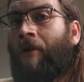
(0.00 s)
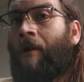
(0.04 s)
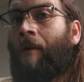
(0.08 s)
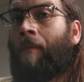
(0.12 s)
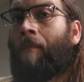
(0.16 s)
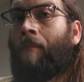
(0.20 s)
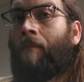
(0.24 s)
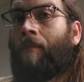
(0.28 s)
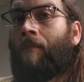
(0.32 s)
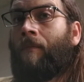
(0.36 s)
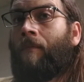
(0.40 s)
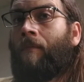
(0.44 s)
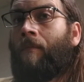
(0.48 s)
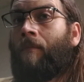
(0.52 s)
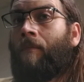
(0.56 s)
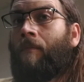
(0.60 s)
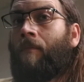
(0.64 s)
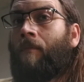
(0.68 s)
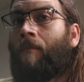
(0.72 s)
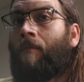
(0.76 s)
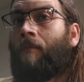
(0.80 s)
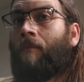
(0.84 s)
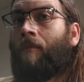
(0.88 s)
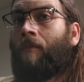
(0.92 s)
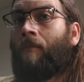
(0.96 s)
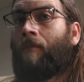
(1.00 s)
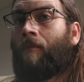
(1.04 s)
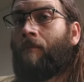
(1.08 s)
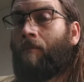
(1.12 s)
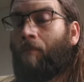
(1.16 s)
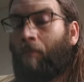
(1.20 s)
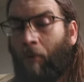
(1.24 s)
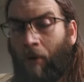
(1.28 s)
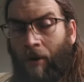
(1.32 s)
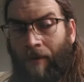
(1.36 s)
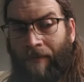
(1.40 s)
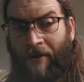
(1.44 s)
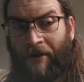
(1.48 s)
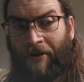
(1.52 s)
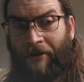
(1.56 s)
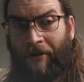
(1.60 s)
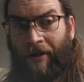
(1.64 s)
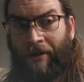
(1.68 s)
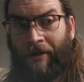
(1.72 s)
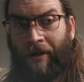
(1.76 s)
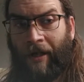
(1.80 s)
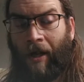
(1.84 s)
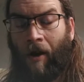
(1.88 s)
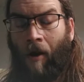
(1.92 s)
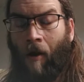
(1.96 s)
trip
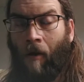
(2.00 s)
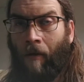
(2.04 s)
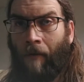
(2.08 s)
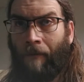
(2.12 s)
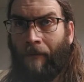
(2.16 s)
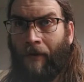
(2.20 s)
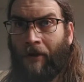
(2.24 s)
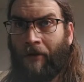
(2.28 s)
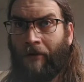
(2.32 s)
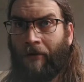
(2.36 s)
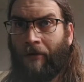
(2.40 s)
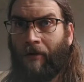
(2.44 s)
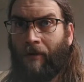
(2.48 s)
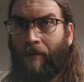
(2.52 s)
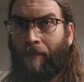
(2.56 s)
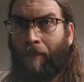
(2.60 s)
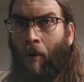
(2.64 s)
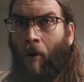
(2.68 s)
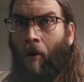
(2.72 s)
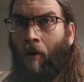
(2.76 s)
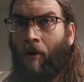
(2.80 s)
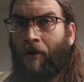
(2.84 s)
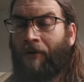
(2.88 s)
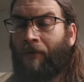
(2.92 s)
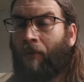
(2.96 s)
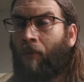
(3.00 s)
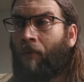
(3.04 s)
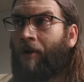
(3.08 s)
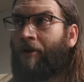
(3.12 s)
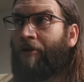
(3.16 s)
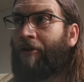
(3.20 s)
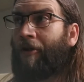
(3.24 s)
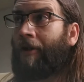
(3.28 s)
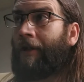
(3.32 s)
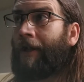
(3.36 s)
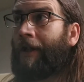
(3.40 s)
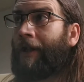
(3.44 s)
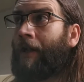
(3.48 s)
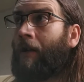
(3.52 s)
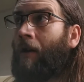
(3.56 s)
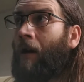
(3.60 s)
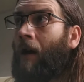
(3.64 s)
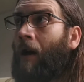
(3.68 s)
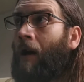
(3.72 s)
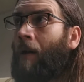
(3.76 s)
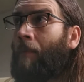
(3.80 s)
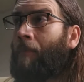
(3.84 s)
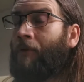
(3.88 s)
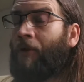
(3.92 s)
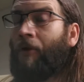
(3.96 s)
previously to get all of these parts originally,
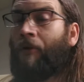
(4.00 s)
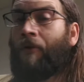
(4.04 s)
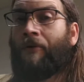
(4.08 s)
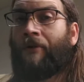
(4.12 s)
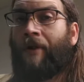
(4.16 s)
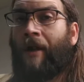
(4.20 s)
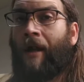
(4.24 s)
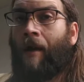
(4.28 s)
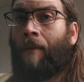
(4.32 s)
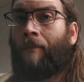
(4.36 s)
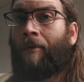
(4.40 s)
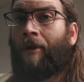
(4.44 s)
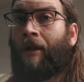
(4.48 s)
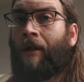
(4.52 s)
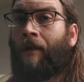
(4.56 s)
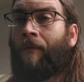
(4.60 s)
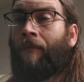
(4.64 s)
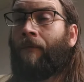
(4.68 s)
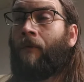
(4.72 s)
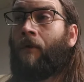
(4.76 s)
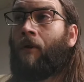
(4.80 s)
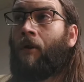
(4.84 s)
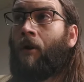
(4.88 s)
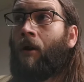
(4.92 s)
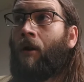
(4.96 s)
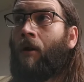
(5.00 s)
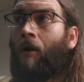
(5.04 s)
uh, Tuesday, I believe,